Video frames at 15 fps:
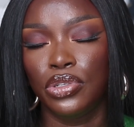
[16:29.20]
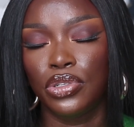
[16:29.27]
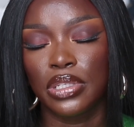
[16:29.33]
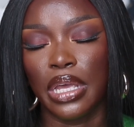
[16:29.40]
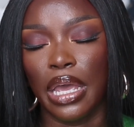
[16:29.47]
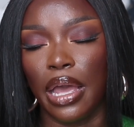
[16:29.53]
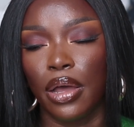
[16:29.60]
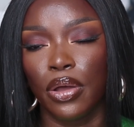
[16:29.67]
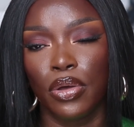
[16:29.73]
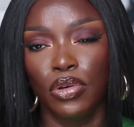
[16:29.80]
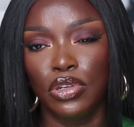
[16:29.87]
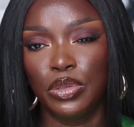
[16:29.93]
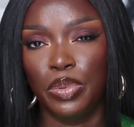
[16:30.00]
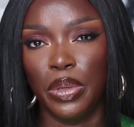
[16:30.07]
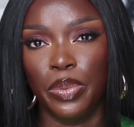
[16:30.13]
just can't
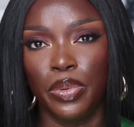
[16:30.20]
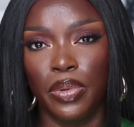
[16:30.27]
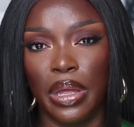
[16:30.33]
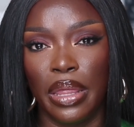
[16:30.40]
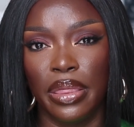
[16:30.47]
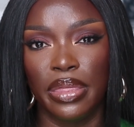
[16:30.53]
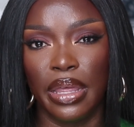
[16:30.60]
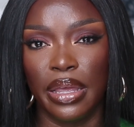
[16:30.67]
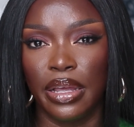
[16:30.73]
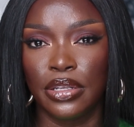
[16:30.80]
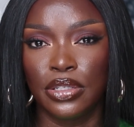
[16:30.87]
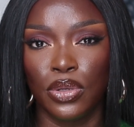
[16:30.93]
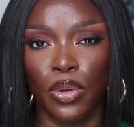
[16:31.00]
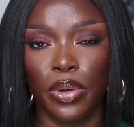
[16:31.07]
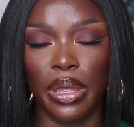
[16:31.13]
ghost people and think
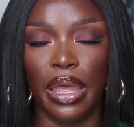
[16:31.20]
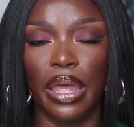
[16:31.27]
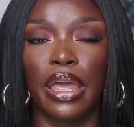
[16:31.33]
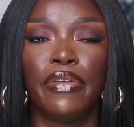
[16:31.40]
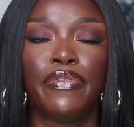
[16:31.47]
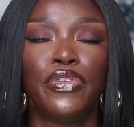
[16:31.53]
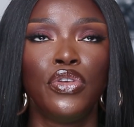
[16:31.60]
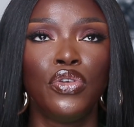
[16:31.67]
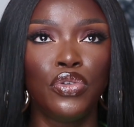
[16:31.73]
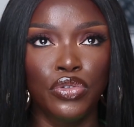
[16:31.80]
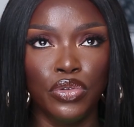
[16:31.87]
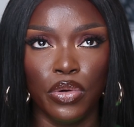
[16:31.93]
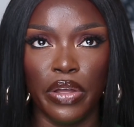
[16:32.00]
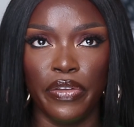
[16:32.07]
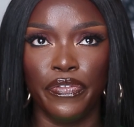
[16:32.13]
it's okay.
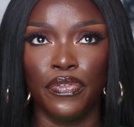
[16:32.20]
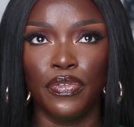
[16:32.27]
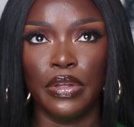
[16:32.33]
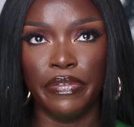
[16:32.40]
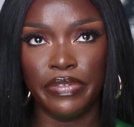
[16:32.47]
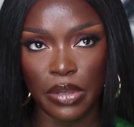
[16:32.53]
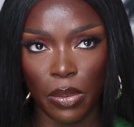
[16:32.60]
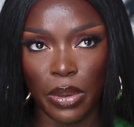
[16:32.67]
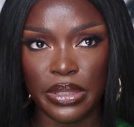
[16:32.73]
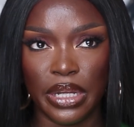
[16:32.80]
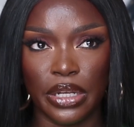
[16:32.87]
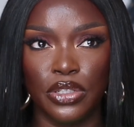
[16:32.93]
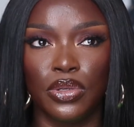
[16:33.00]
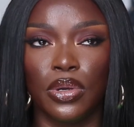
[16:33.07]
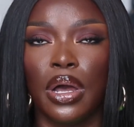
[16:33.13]
If someone
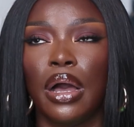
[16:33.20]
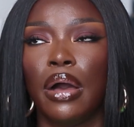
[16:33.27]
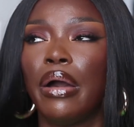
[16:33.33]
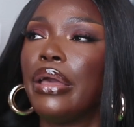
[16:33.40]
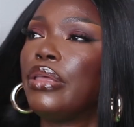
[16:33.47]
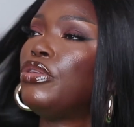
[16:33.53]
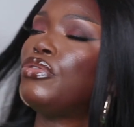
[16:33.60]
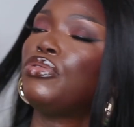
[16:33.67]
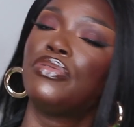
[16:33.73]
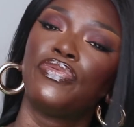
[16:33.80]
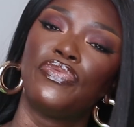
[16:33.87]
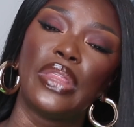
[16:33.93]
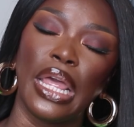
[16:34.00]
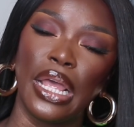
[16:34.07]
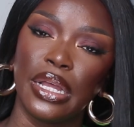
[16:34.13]
takes you out and you
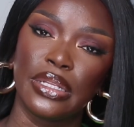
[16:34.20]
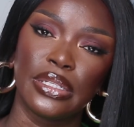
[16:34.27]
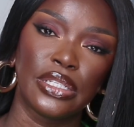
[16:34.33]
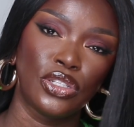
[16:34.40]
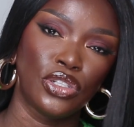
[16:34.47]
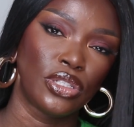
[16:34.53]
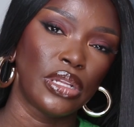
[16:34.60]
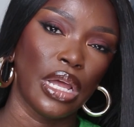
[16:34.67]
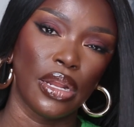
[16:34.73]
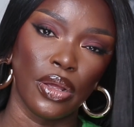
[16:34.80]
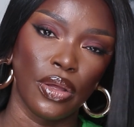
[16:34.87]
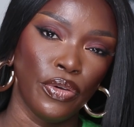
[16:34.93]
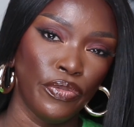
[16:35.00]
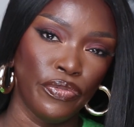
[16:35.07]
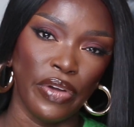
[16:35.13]
think this is just not a
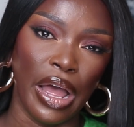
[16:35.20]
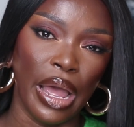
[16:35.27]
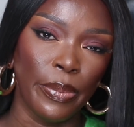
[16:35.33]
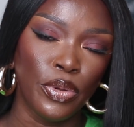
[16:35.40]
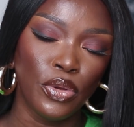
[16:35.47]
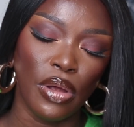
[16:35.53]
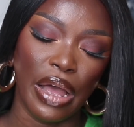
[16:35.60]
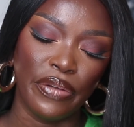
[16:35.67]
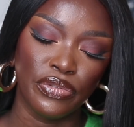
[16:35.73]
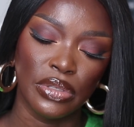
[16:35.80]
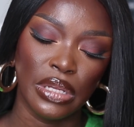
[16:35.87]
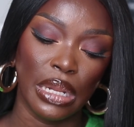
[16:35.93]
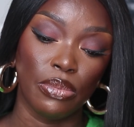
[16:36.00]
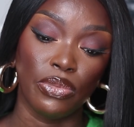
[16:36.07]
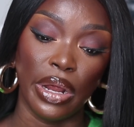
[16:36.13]
good vibe, you don't have to
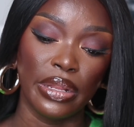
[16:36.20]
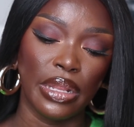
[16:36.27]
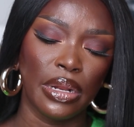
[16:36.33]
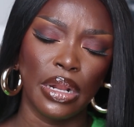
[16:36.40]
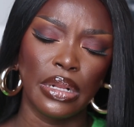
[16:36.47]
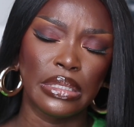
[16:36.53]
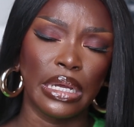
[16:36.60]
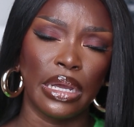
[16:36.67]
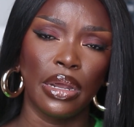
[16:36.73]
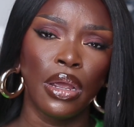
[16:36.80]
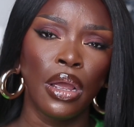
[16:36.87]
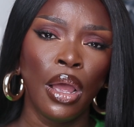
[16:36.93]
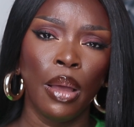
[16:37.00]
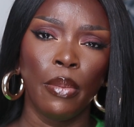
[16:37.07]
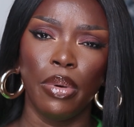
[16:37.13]
tell them right then and
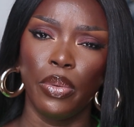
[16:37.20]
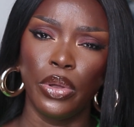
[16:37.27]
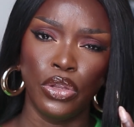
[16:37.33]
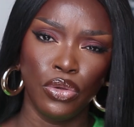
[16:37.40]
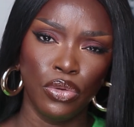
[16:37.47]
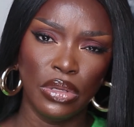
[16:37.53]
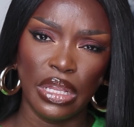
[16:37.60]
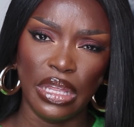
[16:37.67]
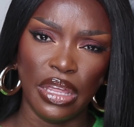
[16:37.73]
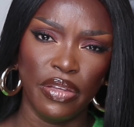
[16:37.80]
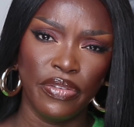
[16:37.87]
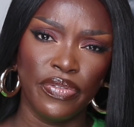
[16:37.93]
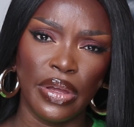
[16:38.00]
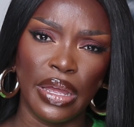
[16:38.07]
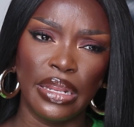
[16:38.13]
there. But when you
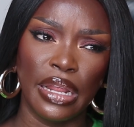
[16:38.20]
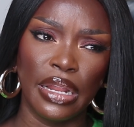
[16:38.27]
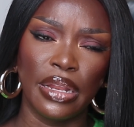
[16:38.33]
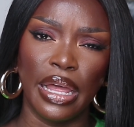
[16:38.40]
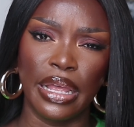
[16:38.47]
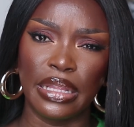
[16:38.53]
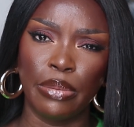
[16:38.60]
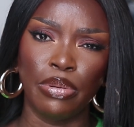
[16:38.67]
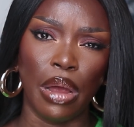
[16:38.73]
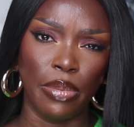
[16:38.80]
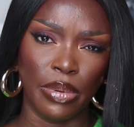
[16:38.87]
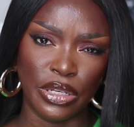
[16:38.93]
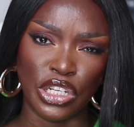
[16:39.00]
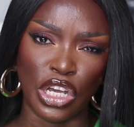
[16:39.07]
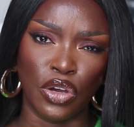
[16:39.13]
leave and then like they
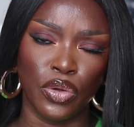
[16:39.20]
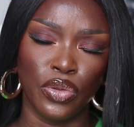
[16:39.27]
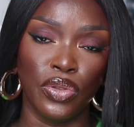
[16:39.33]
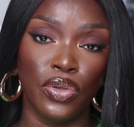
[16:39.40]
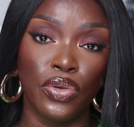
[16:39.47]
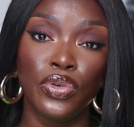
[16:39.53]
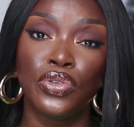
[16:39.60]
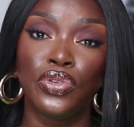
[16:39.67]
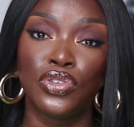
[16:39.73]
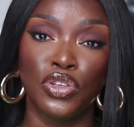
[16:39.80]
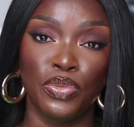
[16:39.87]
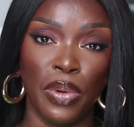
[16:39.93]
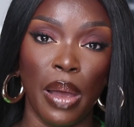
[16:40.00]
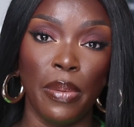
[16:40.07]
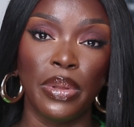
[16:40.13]
probably check on you, you
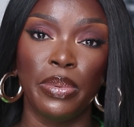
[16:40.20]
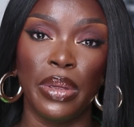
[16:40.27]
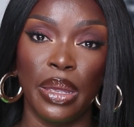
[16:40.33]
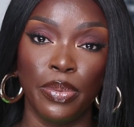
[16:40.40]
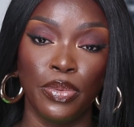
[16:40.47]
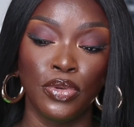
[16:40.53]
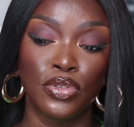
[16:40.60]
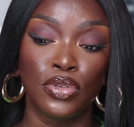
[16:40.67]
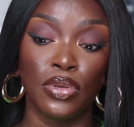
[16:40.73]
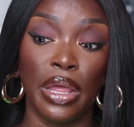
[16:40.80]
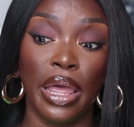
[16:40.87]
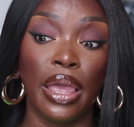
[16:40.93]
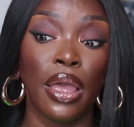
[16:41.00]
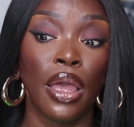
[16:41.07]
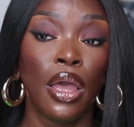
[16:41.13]
should probably be able to
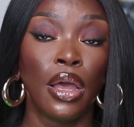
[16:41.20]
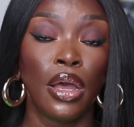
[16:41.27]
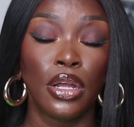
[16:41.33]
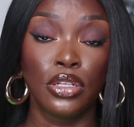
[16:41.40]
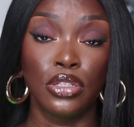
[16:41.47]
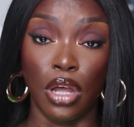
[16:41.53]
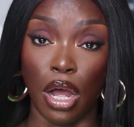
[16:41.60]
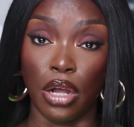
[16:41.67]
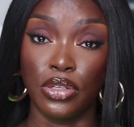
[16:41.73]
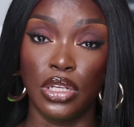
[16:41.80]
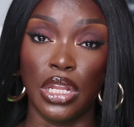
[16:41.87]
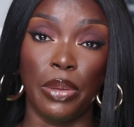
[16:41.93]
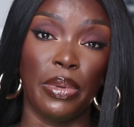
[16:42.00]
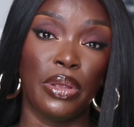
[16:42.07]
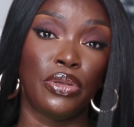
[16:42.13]
like talk to
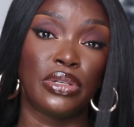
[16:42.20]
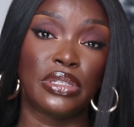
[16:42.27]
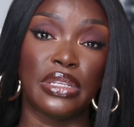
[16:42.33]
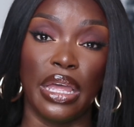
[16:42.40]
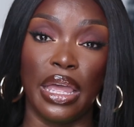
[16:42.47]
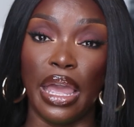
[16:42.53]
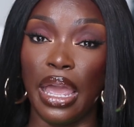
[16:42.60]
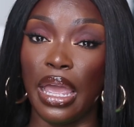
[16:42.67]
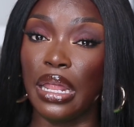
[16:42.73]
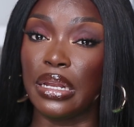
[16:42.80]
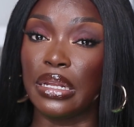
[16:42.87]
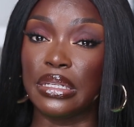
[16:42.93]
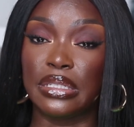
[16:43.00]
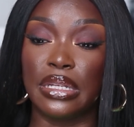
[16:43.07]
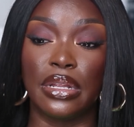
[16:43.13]
them and just say, hey,
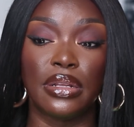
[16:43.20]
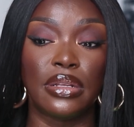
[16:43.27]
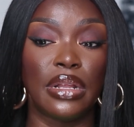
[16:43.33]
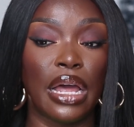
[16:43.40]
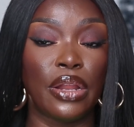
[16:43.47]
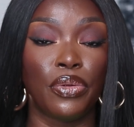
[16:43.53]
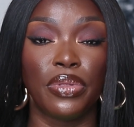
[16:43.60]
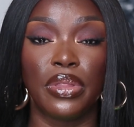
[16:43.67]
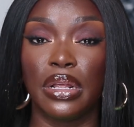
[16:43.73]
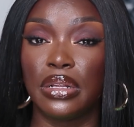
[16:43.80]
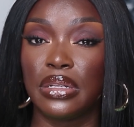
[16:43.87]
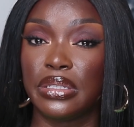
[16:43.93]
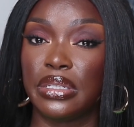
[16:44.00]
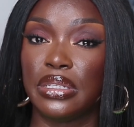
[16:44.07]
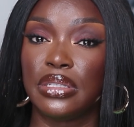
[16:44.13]
listen, I don't think
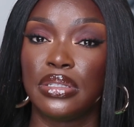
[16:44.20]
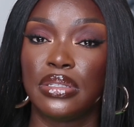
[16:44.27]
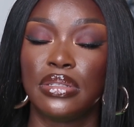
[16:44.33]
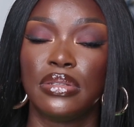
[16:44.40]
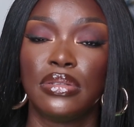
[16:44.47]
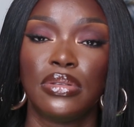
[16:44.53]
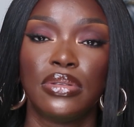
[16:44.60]
this is